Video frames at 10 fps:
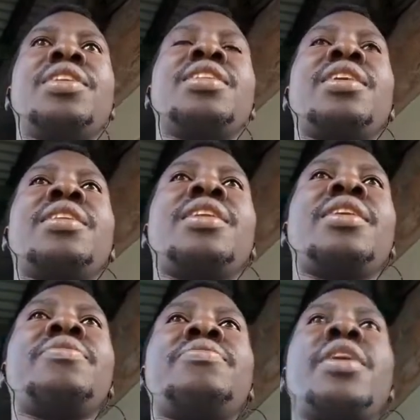the
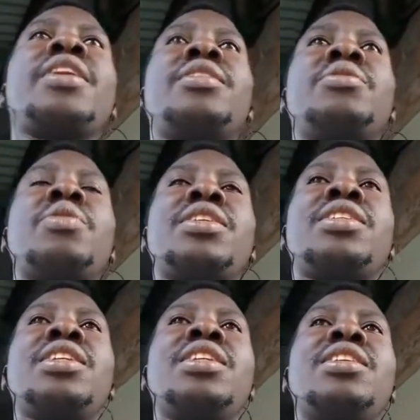effects were
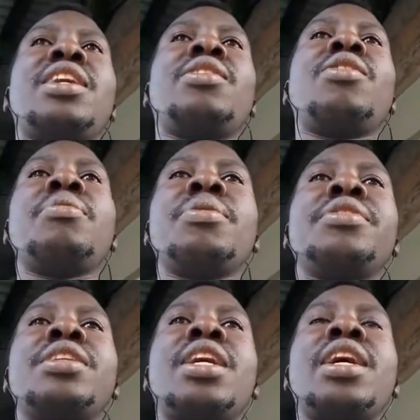seen in a global
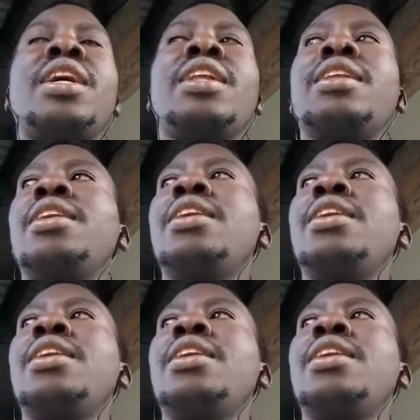scale.